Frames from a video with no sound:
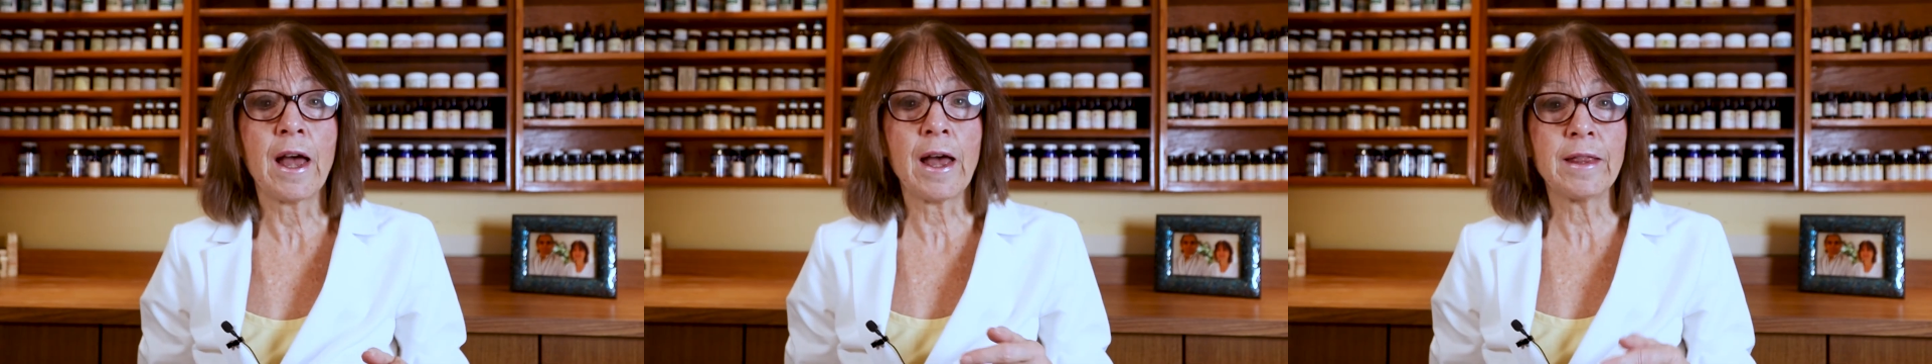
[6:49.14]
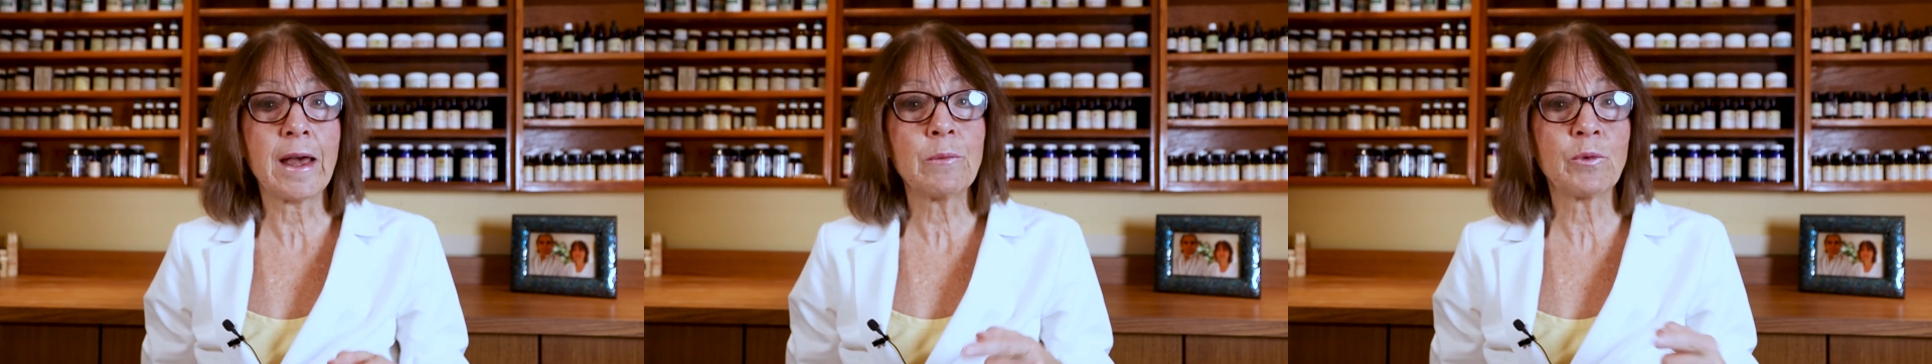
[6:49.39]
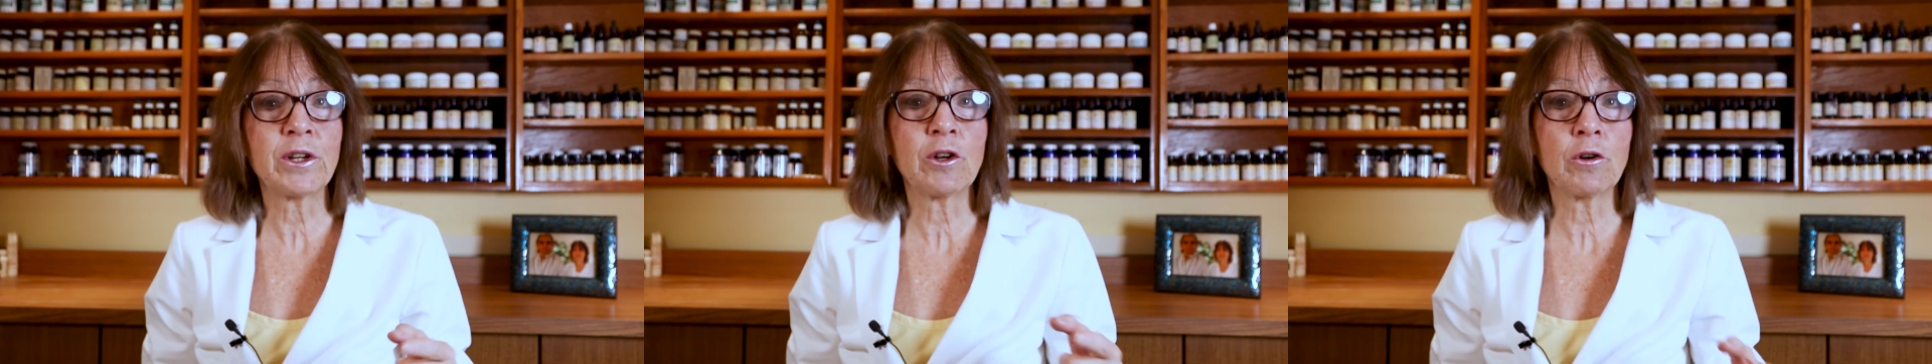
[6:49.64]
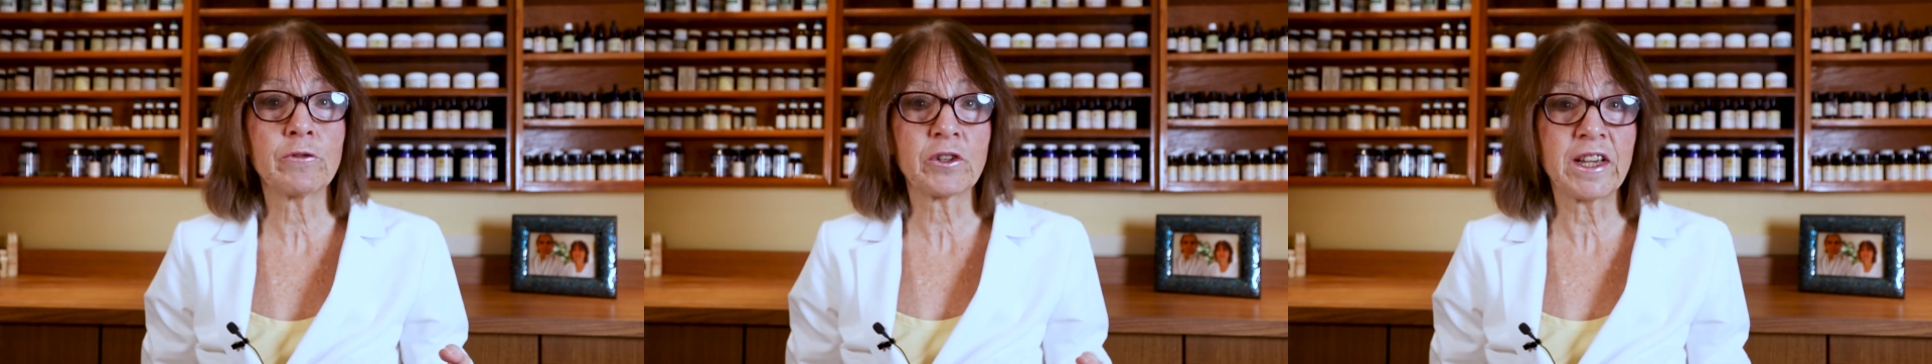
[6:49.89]
And then when
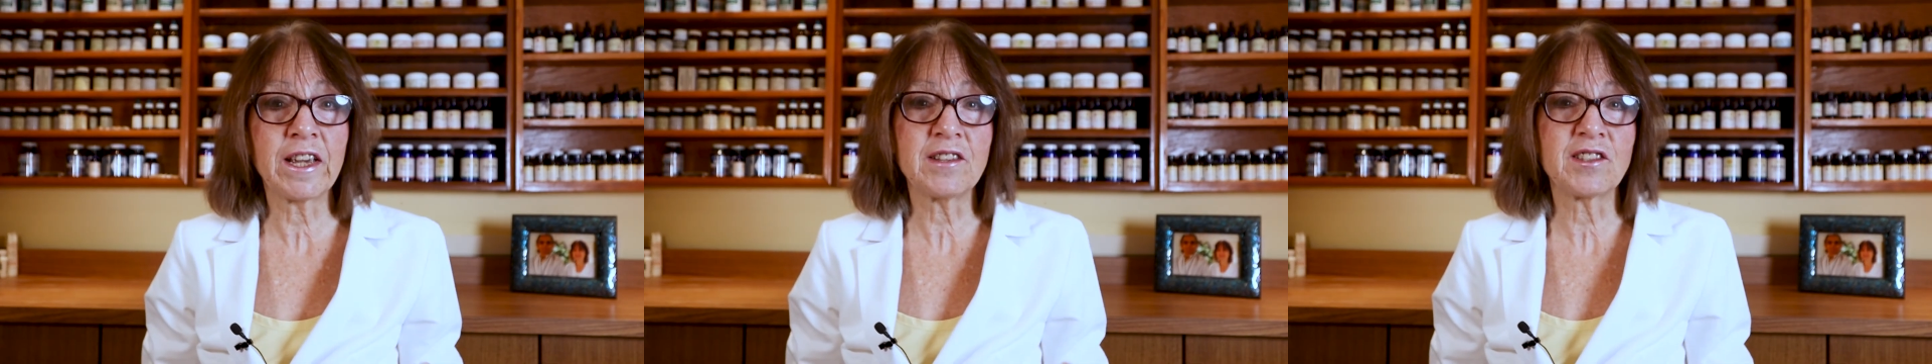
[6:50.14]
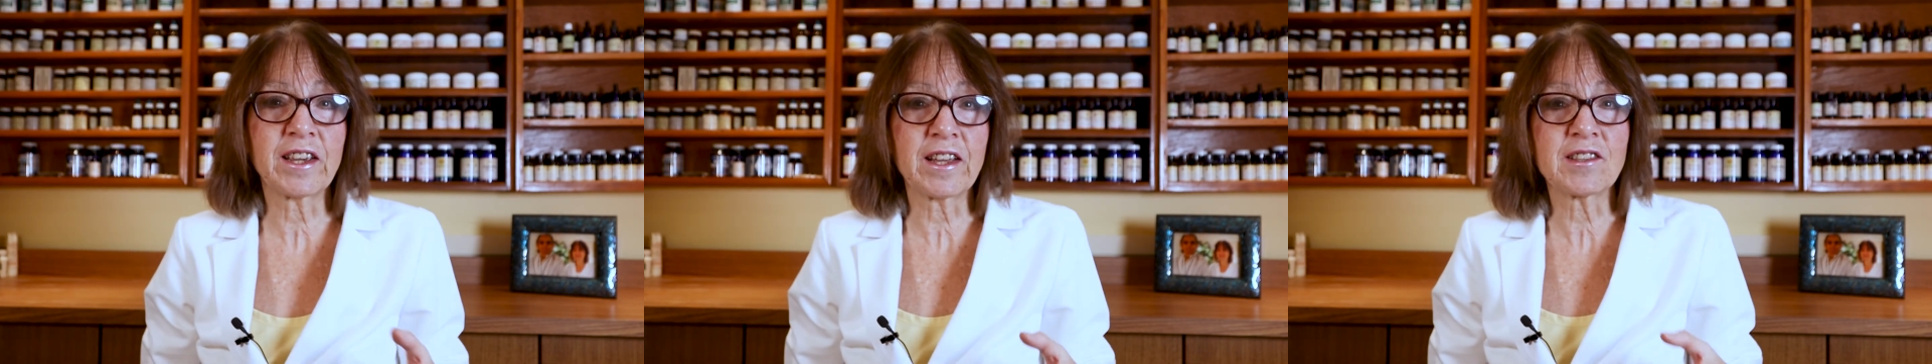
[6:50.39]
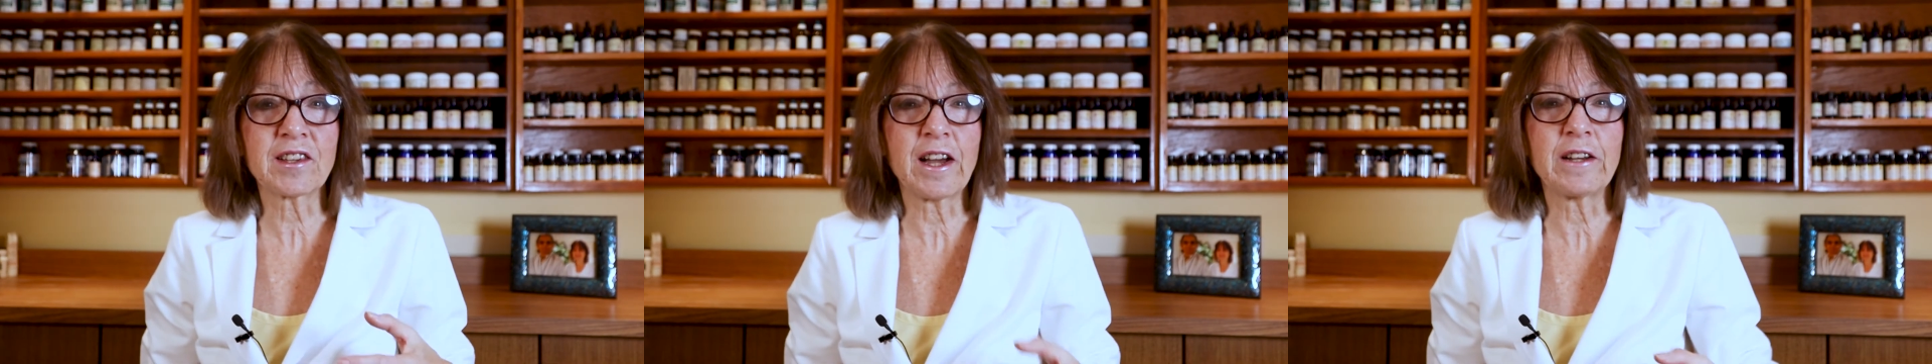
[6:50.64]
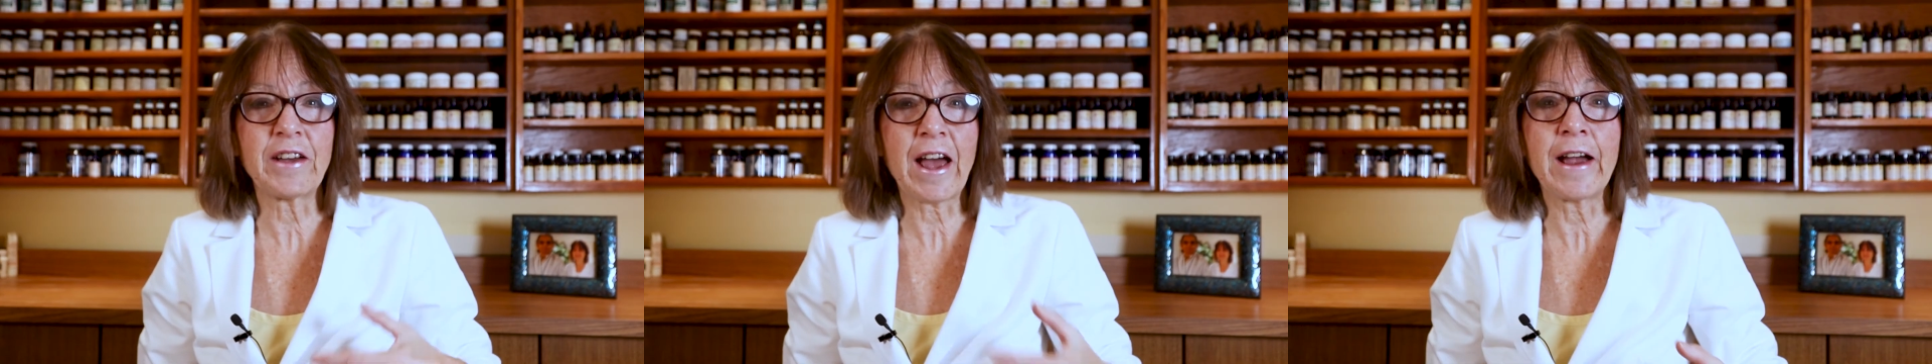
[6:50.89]
it overheats, it gets
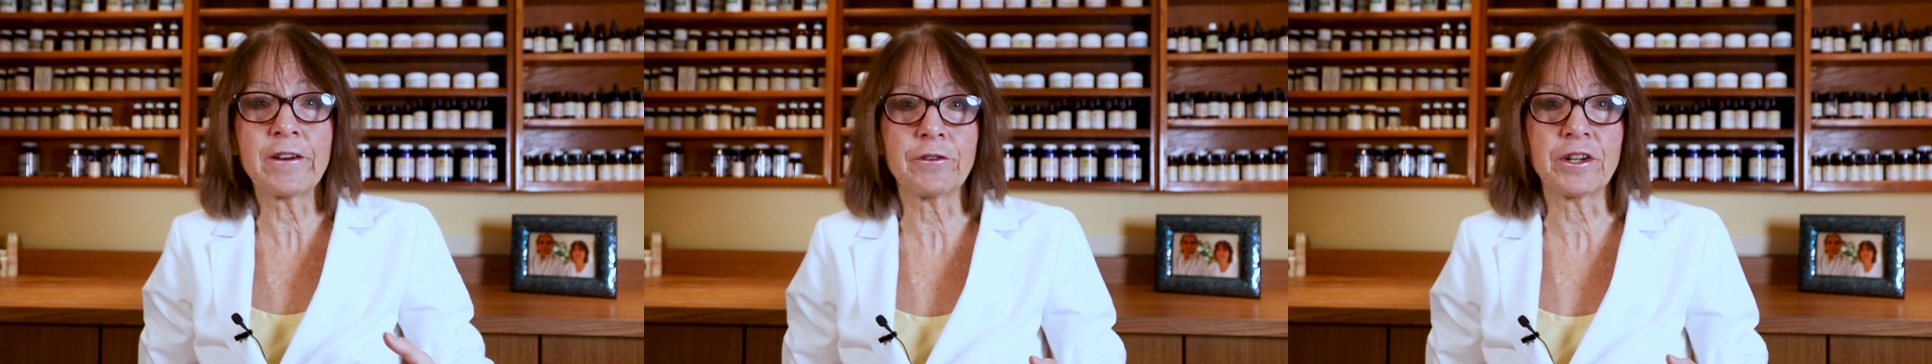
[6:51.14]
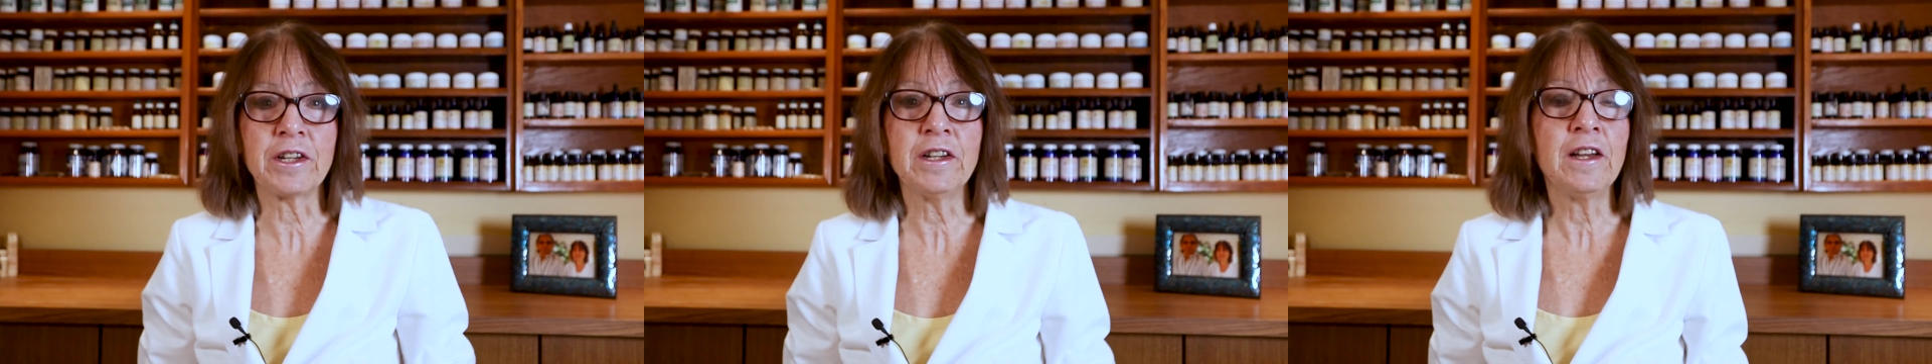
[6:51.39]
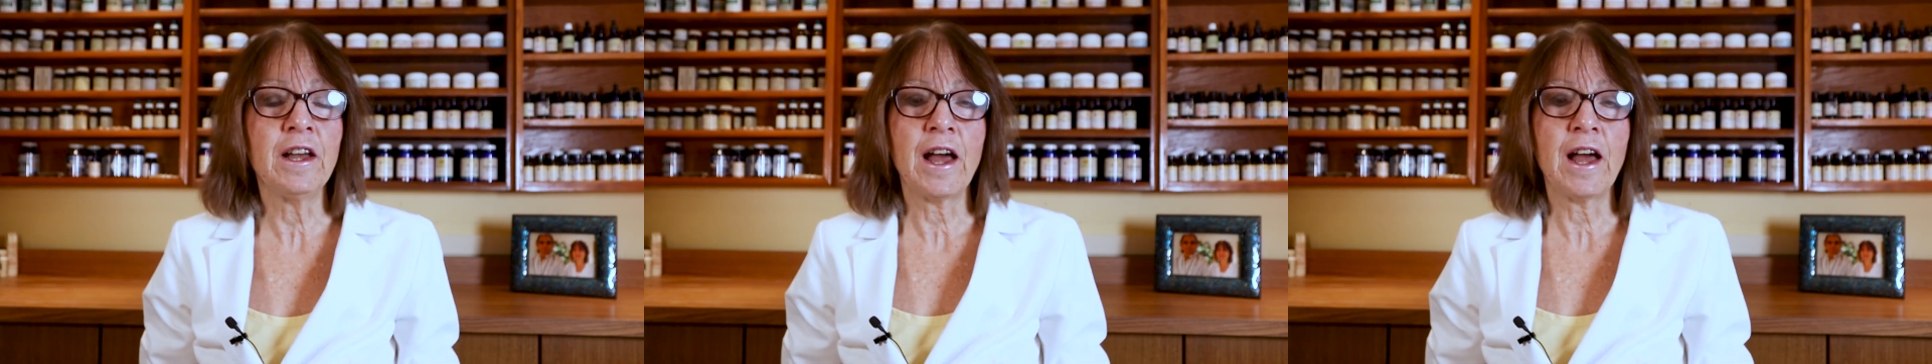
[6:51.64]
kind of angry